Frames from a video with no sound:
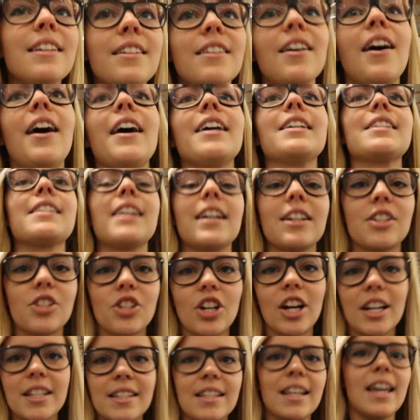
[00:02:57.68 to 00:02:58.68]
nice, like
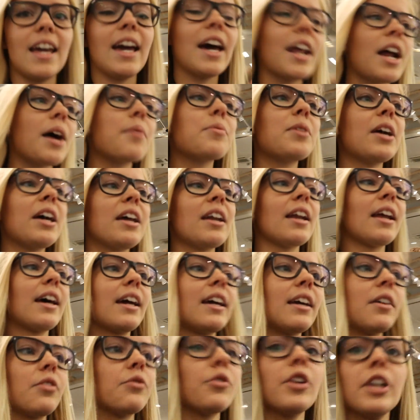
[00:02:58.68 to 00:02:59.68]
dressy. And I'm getting
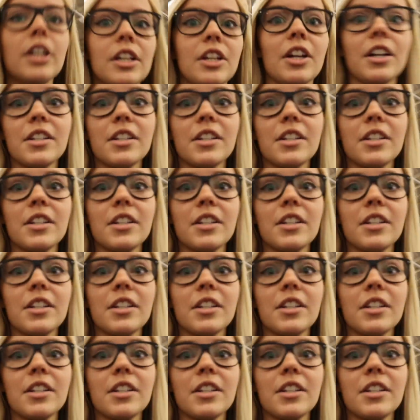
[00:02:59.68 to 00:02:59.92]
like really